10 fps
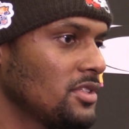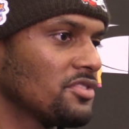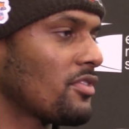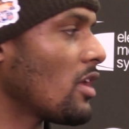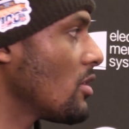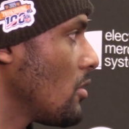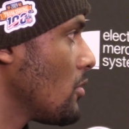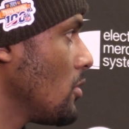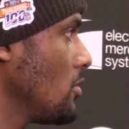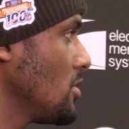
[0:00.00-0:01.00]
Just follow the
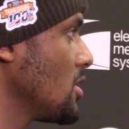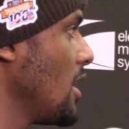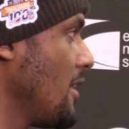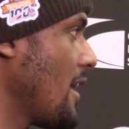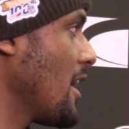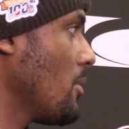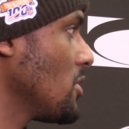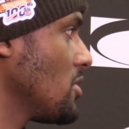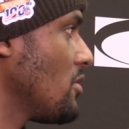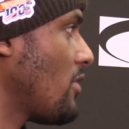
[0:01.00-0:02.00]
rules that he
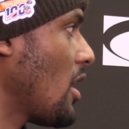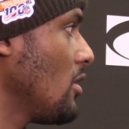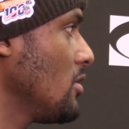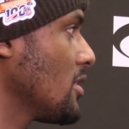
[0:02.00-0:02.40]
wants you to follow.